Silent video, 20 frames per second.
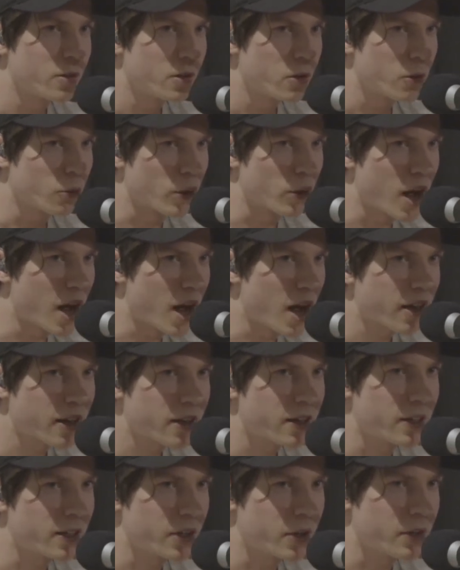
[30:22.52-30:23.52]
rock.
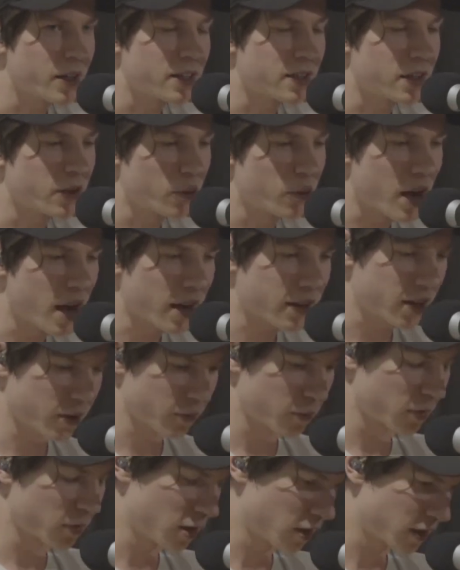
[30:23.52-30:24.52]
They'd done the rock thing for a
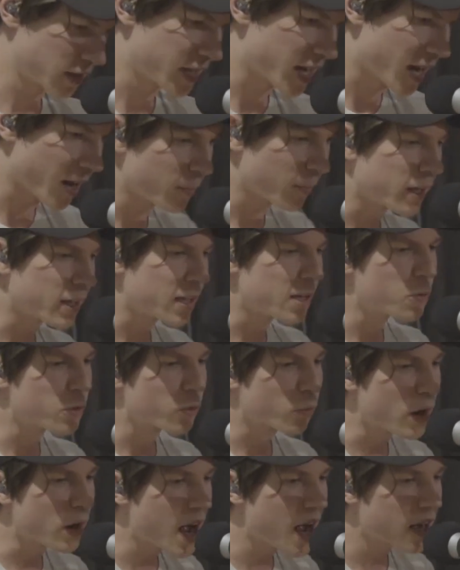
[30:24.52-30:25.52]
long time. And then with
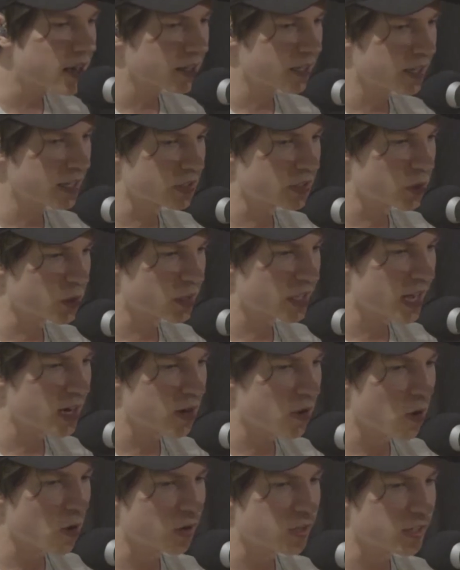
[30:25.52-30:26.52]
rock, it's just kind of
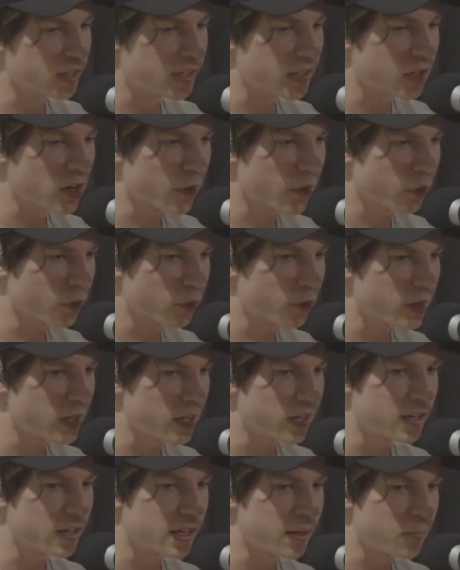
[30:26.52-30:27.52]
hard to get off your feet
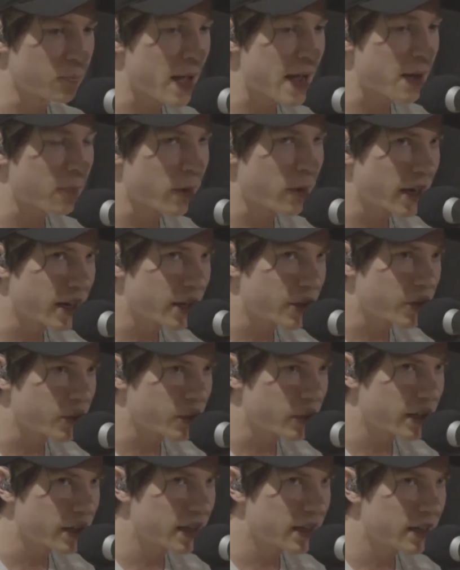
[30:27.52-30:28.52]
and make money doing
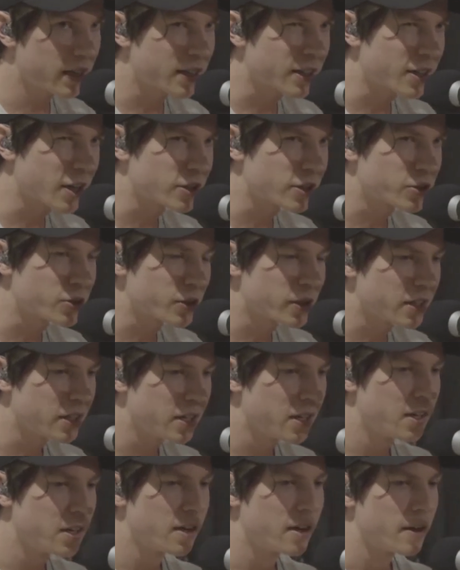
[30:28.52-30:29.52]
it. In country,
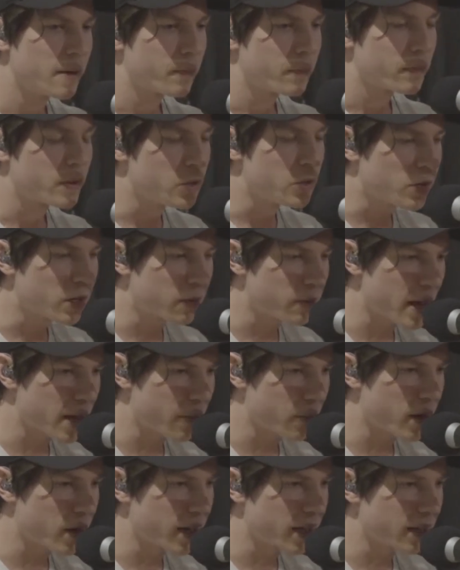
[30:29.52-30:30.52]
you can make
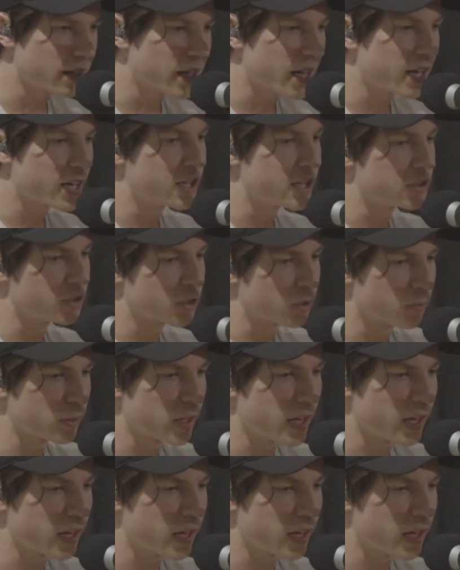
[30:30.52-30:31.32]
money a lot easier playing